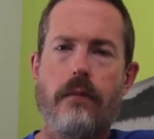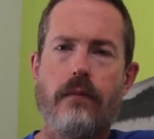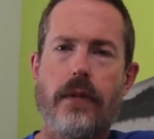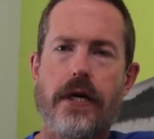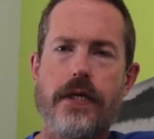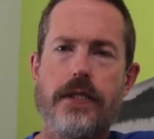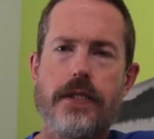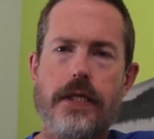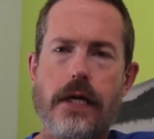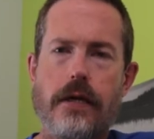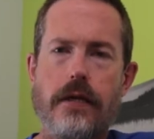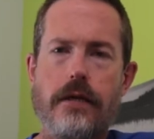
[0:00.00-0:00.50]
By
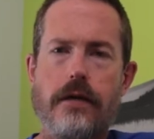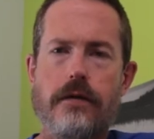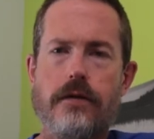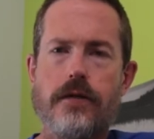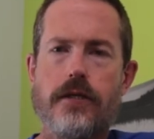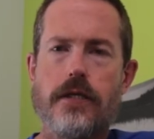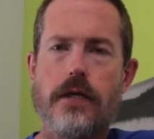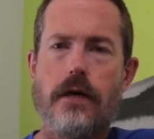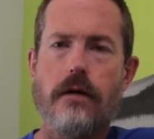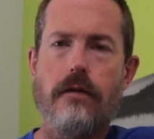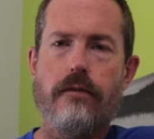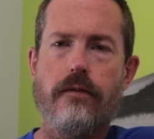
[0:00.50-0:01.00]
setting
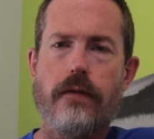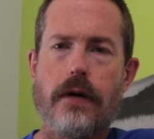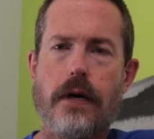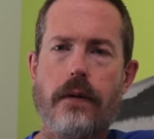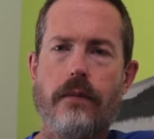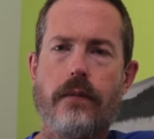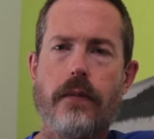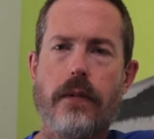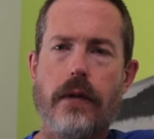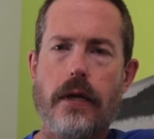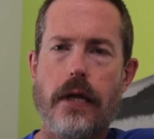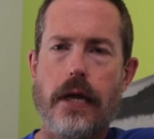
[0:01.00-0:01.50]
yourself
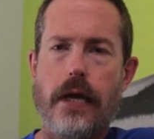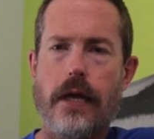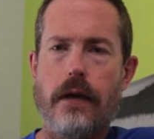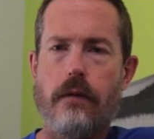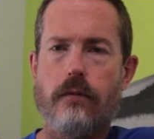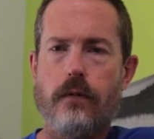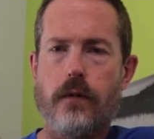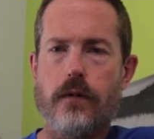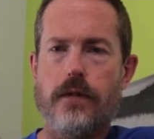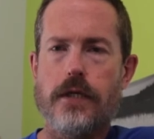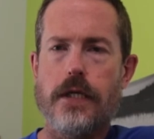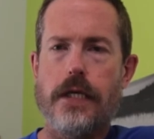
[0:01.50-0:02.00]
up a
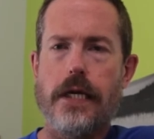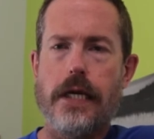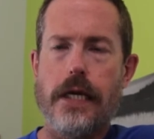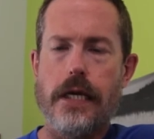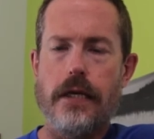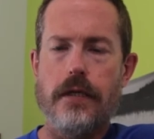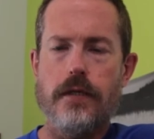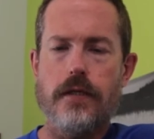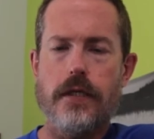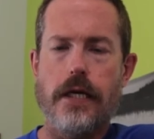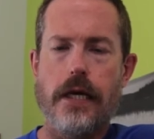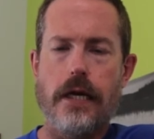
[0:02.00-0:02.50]

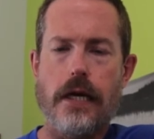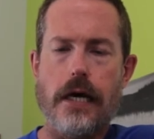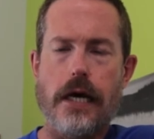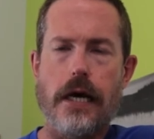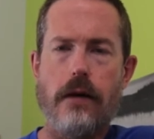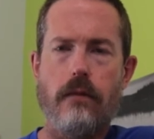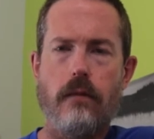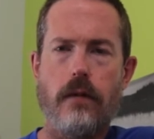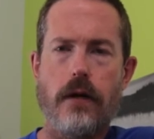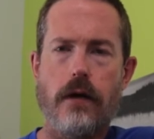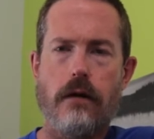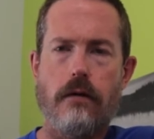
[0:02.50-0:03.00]
routine, saying,
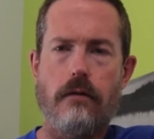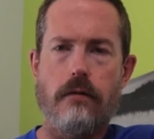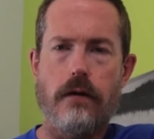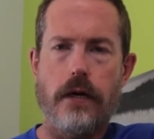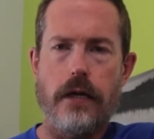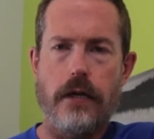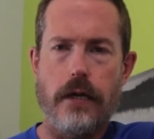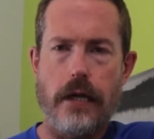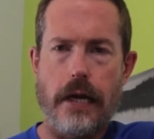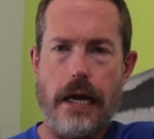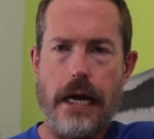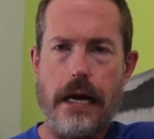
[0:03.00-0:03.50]
I'm going to
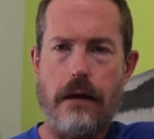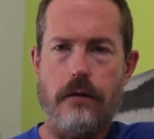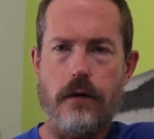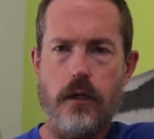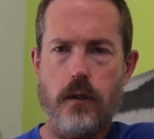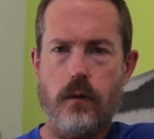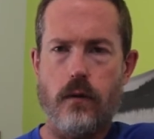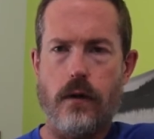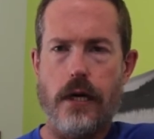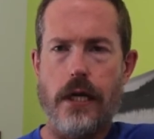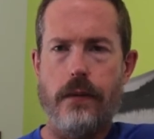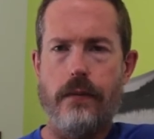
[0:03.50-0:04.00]
run an hour and
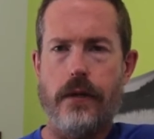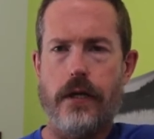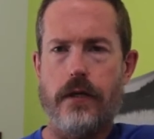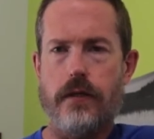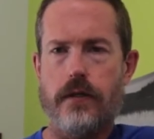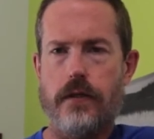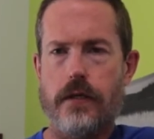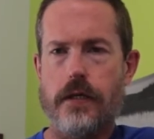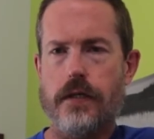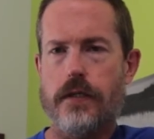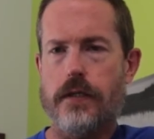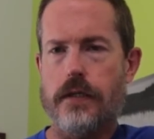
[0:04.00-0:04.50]
20
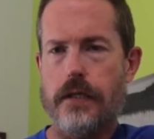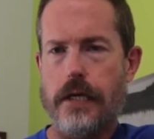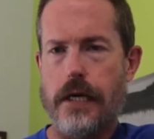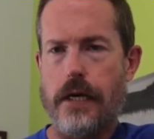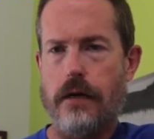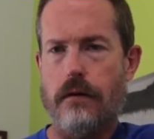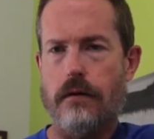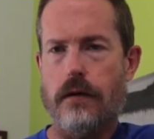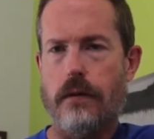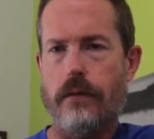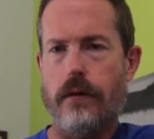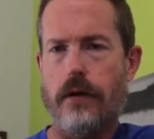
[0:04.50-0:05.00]
minutes this day,
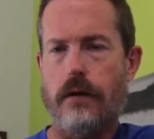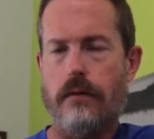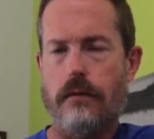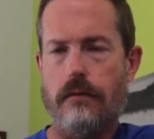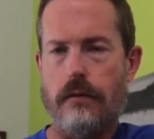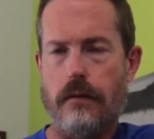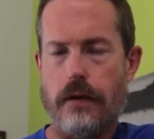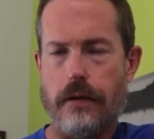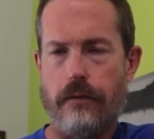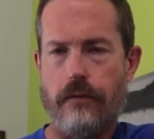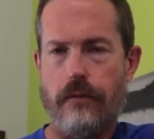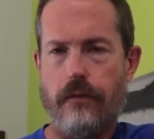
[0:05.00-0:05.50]
or I'm going to
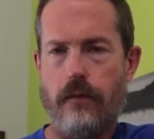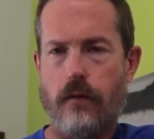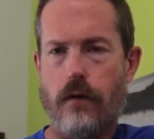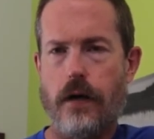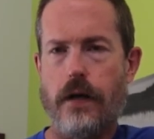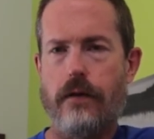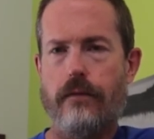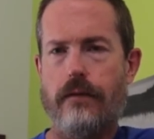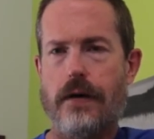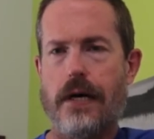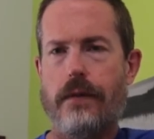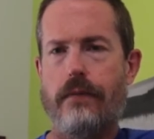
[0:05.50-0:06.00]
run
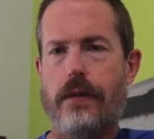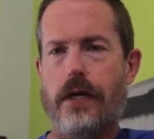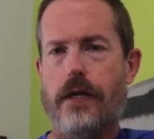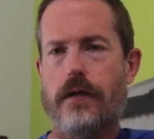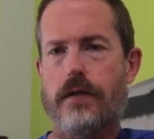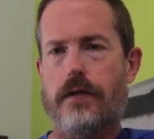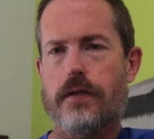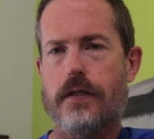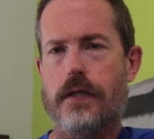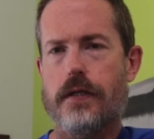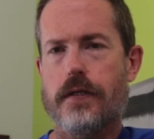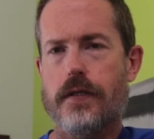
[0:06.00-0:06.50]
45
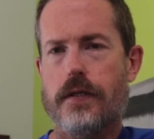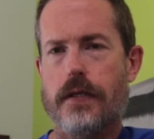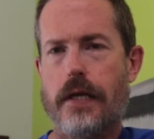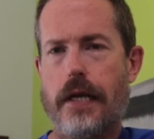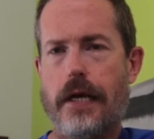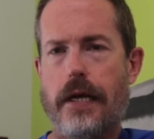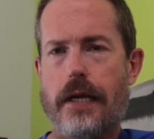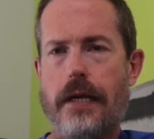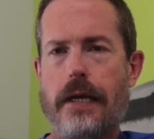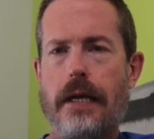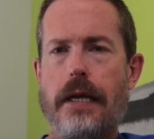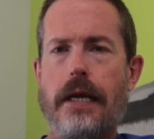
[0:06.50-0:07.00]
minutes this
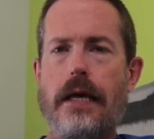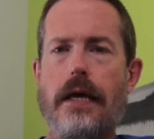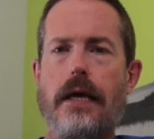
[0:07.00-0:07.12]
day,